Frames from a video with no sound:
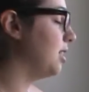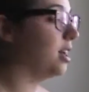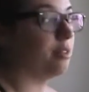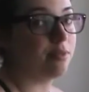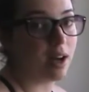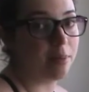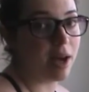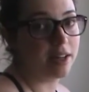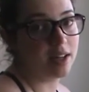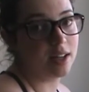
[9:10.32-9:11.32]
if I'm
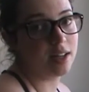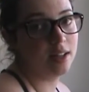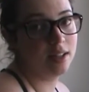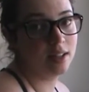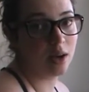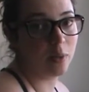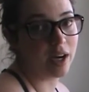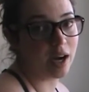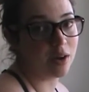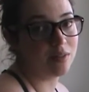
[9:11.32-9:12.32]
editing a
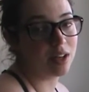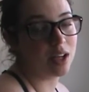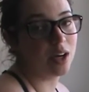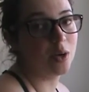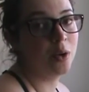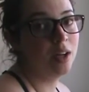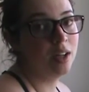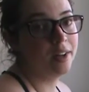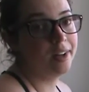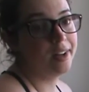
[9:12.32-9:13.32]
1 hour video,
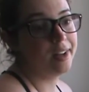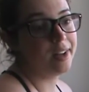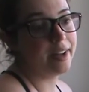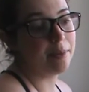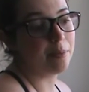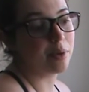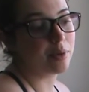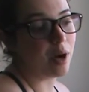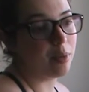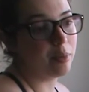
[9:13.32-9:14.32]
it
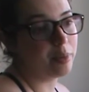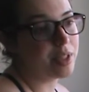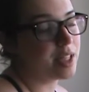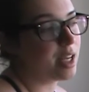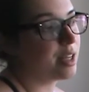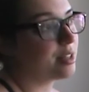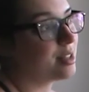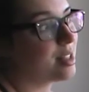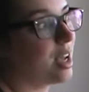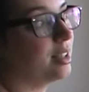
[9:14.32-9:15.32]
probably
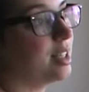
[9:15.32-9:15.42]
takes at